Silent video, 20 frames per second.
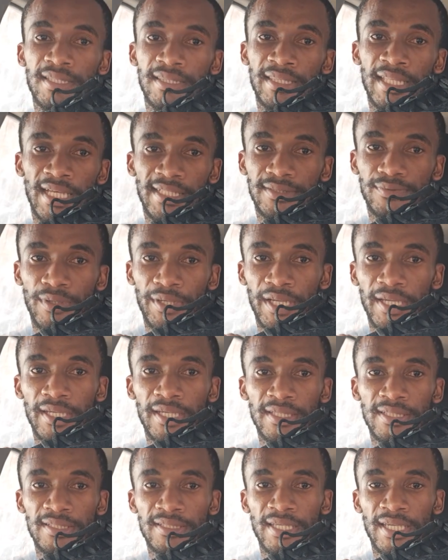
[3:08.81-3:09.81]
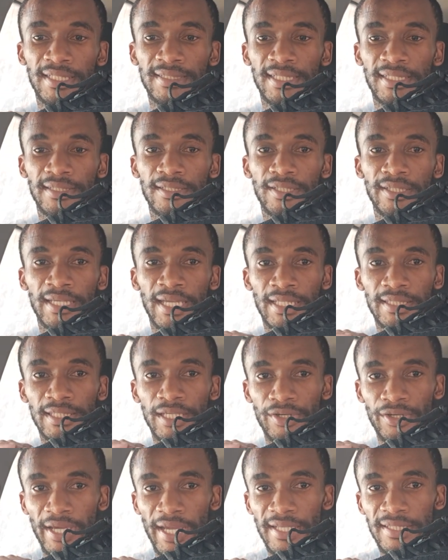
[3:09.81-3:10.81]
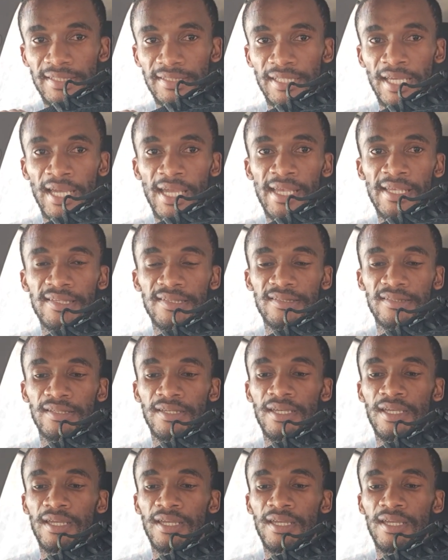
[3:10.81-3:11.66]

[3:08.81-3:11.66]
that's what I can say, is that get the right size,